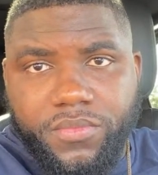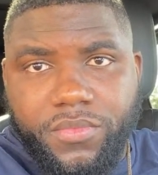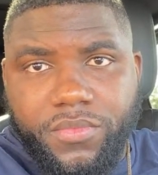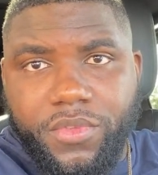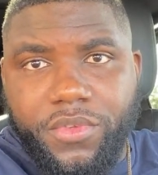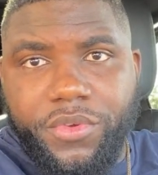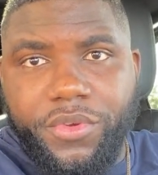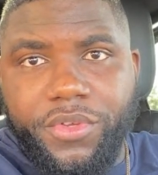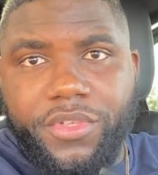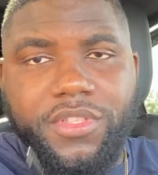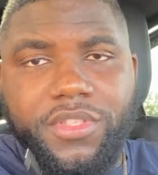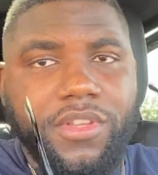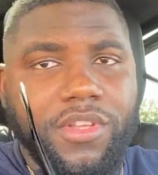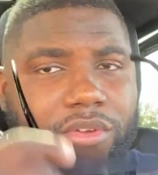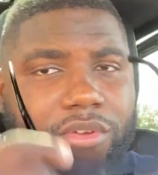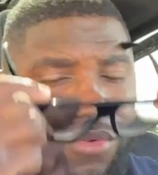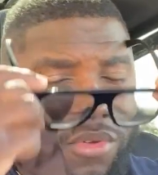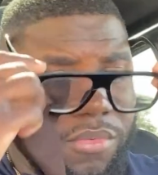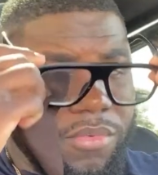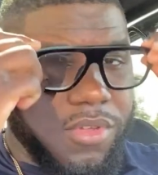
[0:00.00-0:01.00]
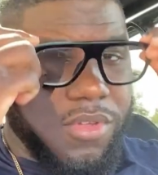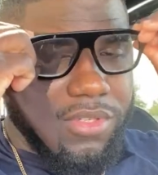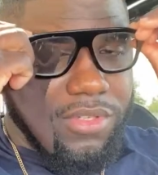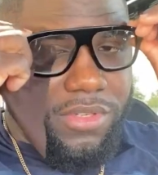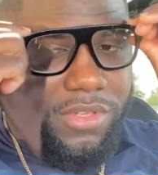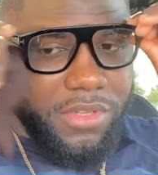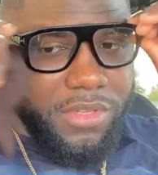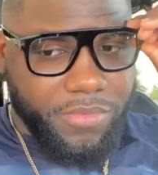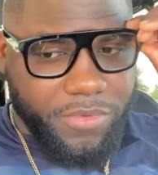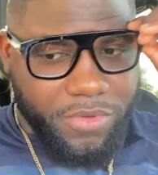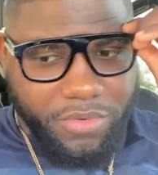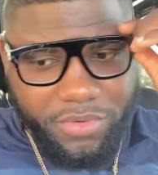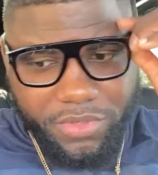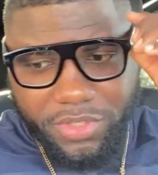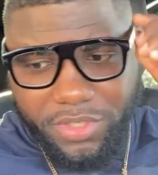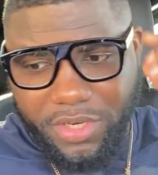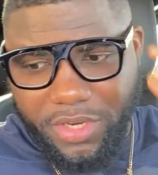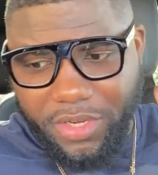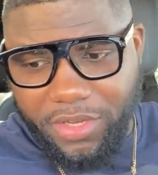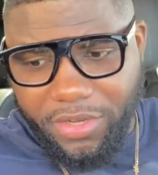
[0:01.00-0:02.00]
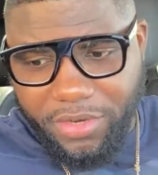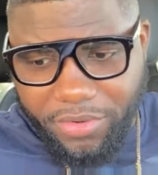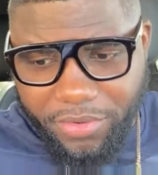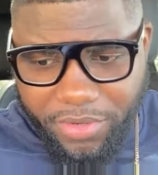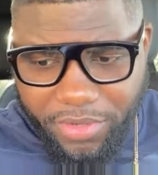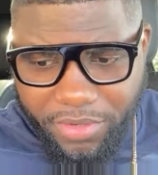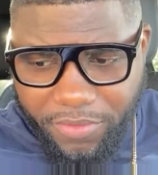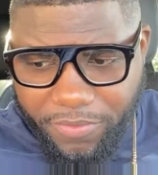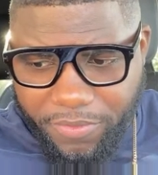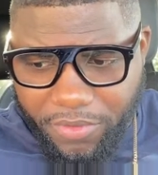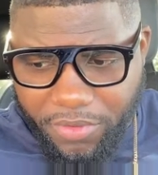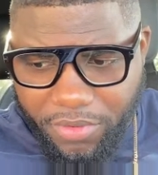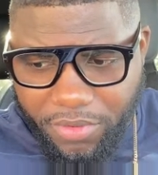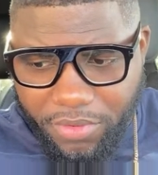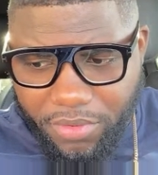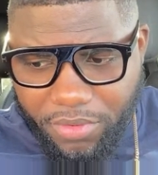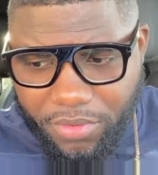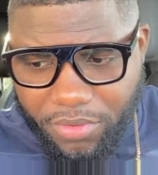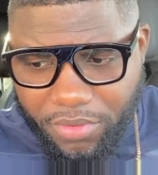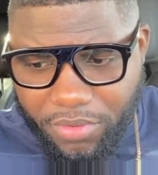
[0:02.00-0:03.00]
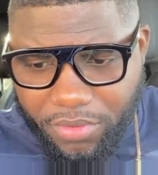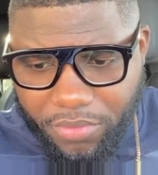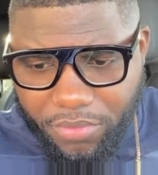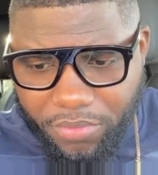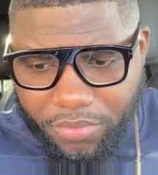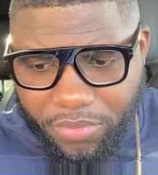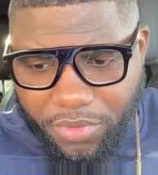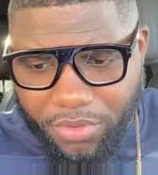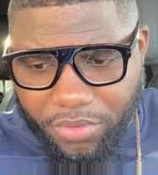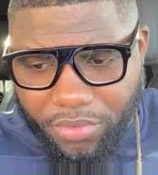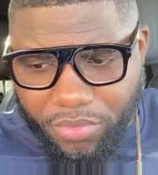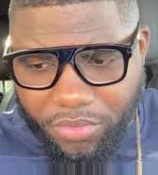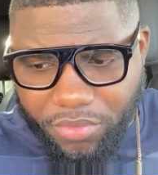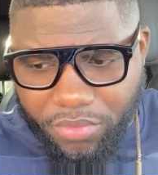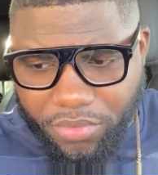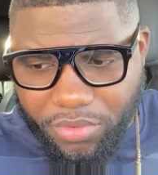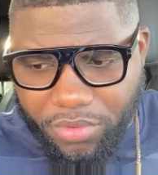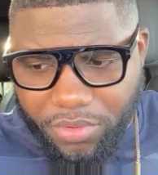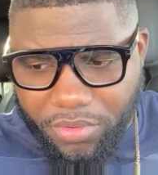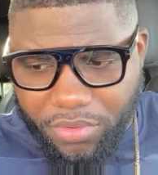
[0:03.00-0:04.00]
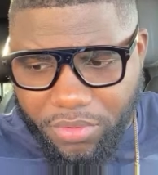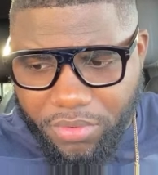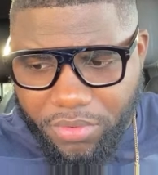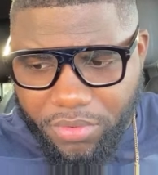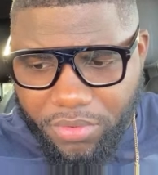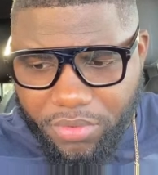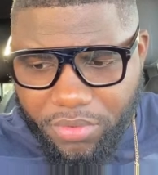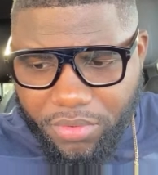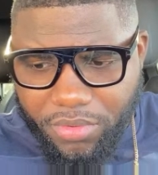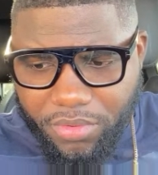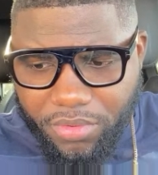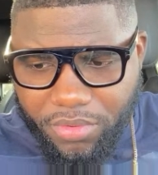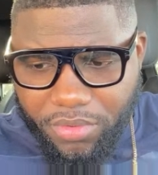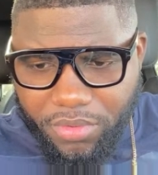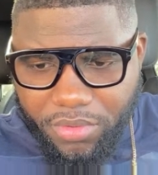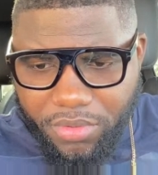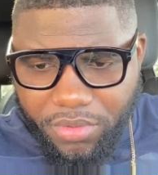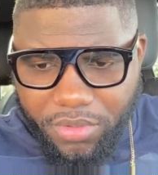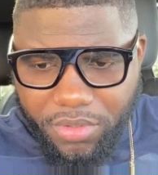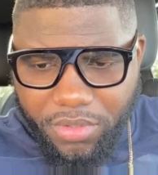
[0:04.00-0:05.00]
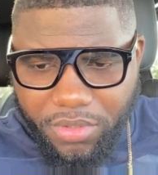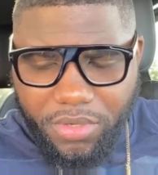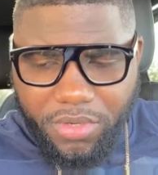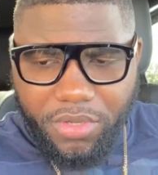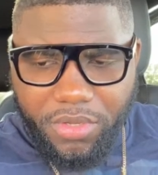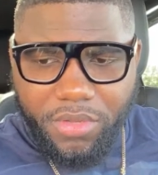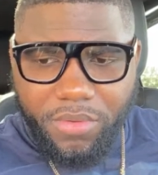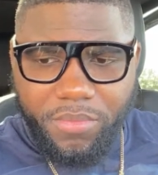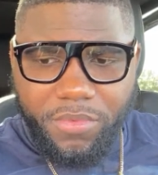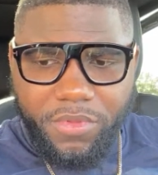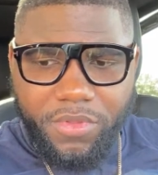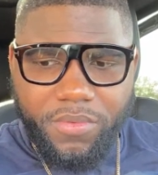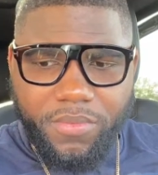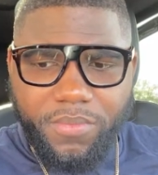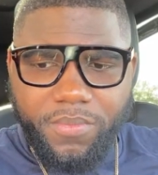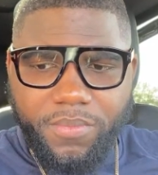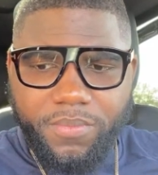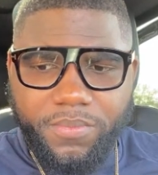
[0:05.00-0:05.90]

Chrissy the woman sleep, you know, she get ready for we do road. You know what I mean?